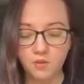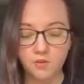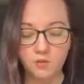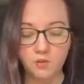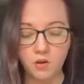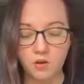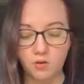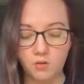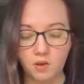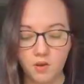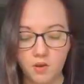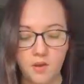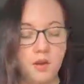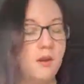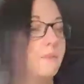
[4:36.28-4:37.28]
So
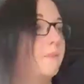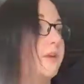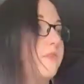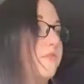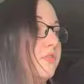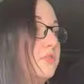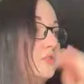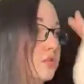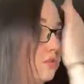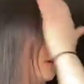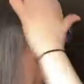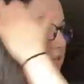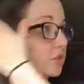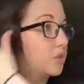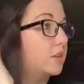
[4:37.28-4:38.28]
my first
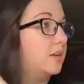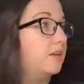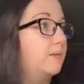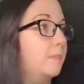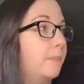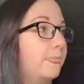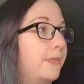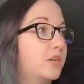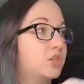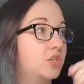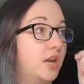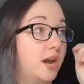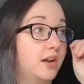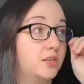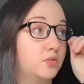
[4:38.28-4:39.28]
question that
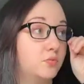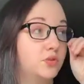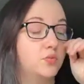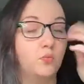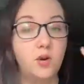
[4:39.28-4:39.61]
she asked was,